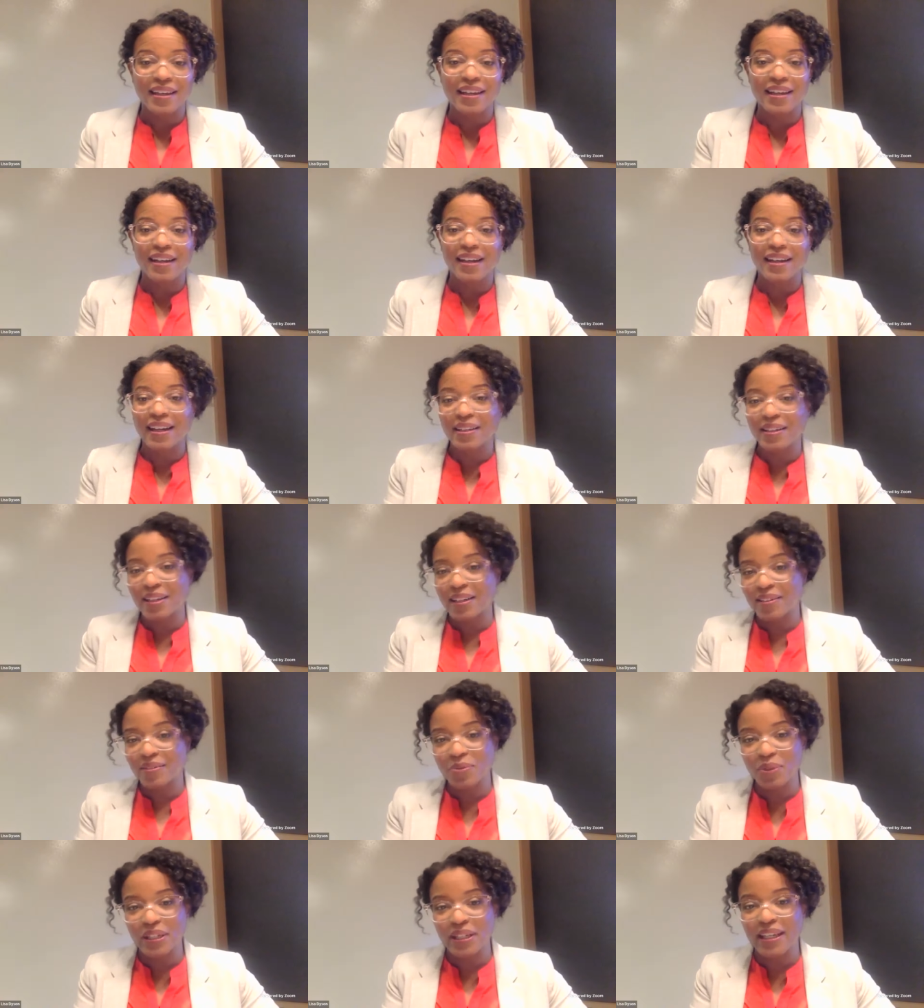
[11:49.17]
Uh, and
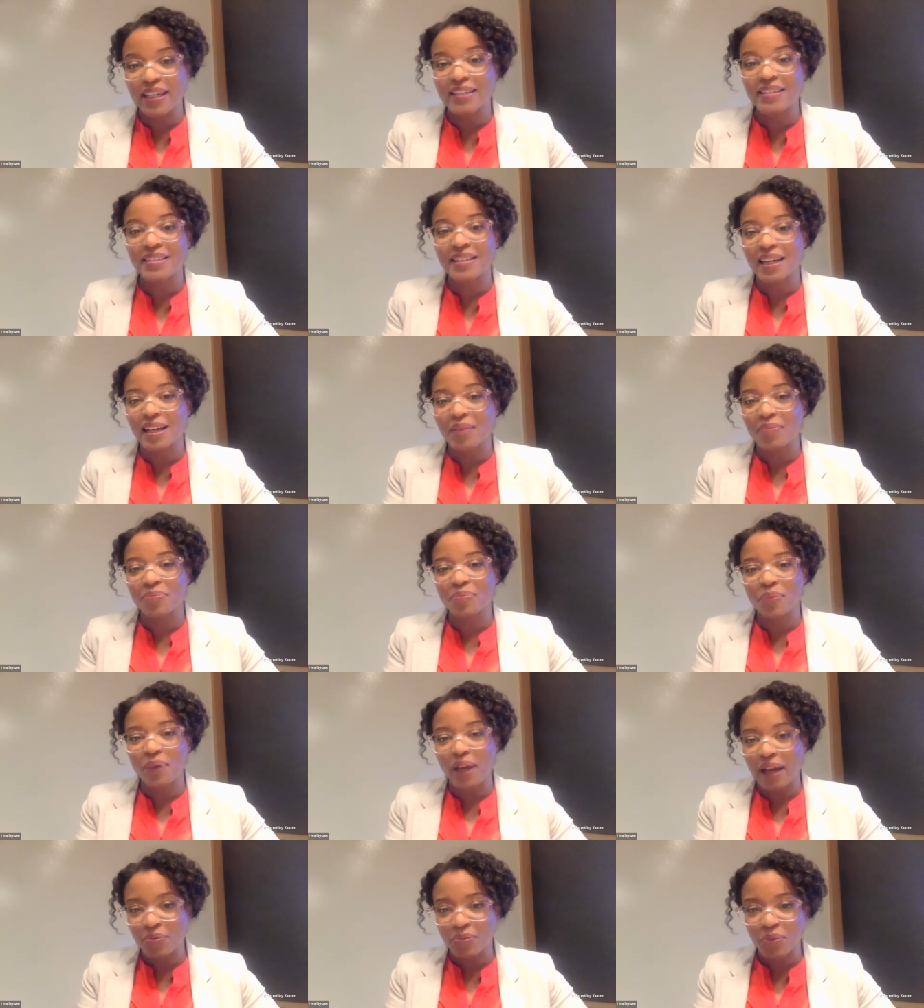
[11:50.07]
then we end up
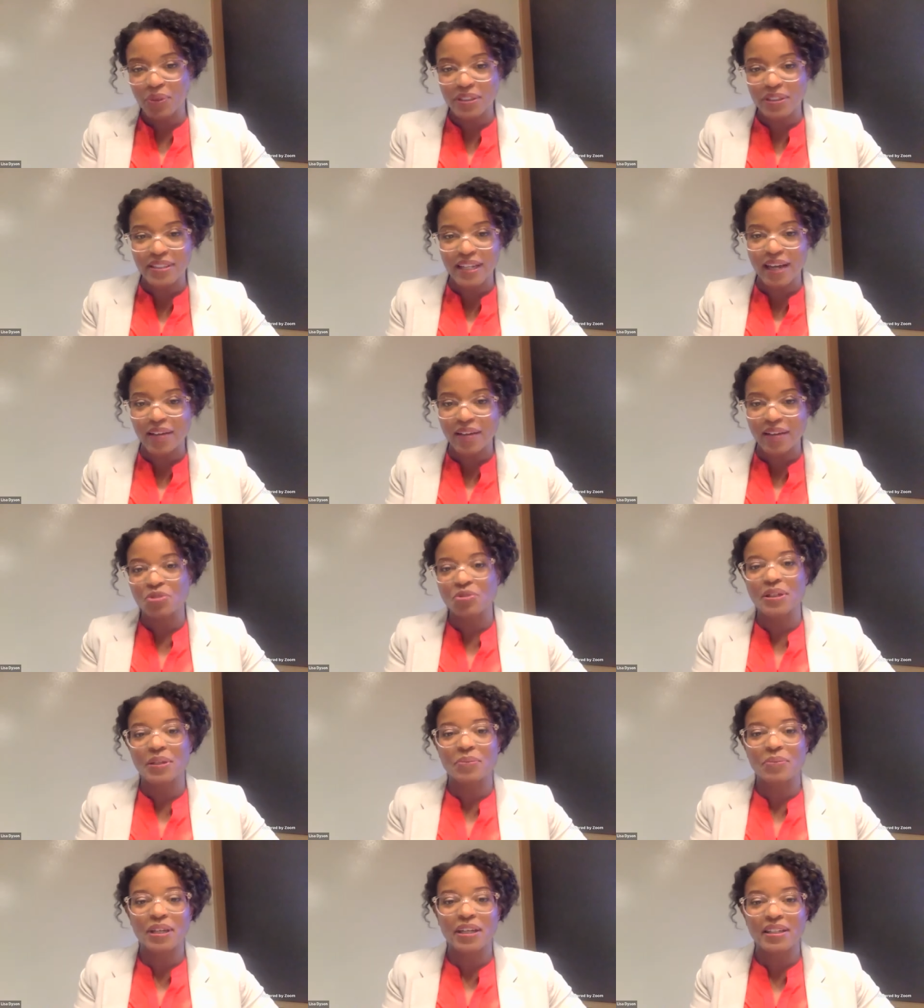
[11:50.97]
with
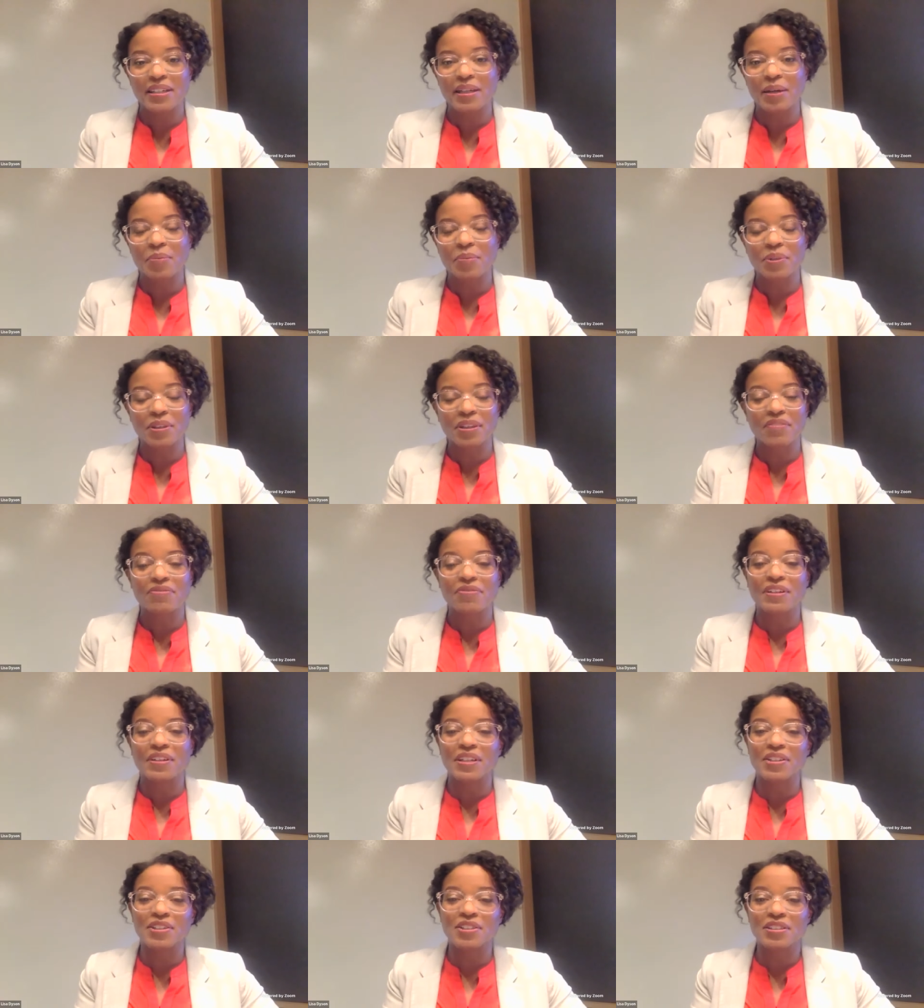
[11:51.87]
downstream, we end up with a
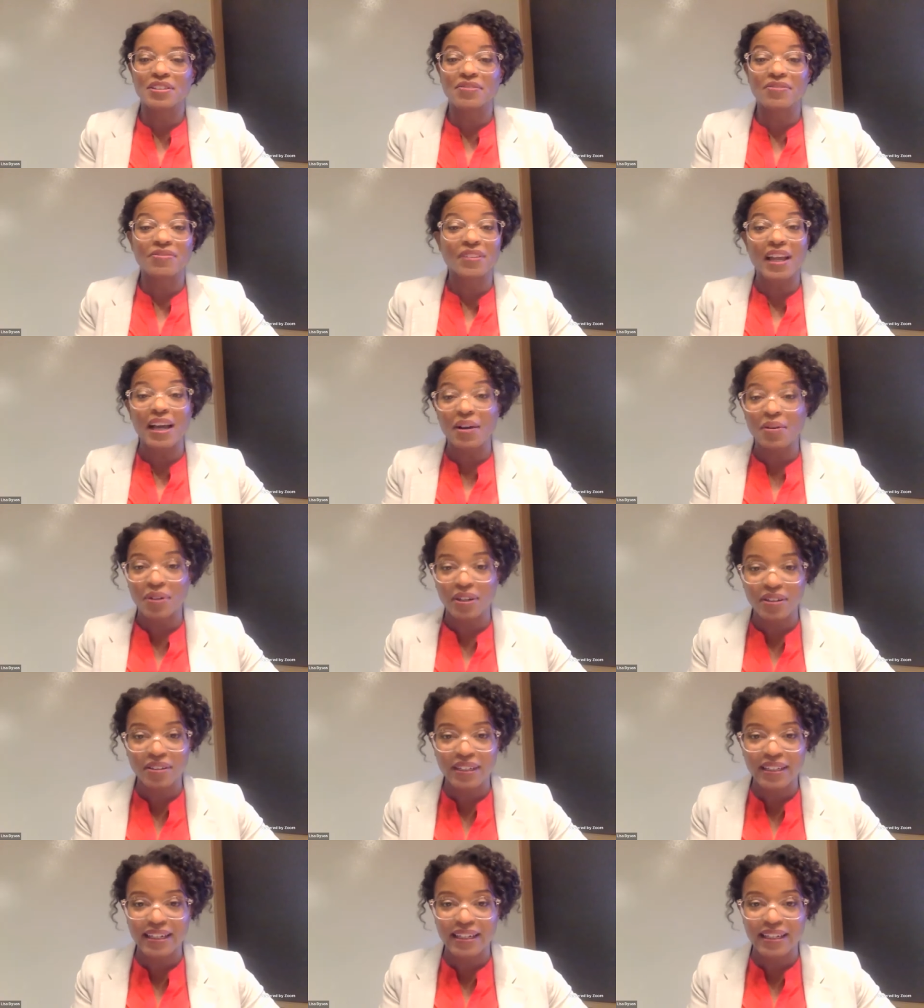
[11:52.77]
finished flour,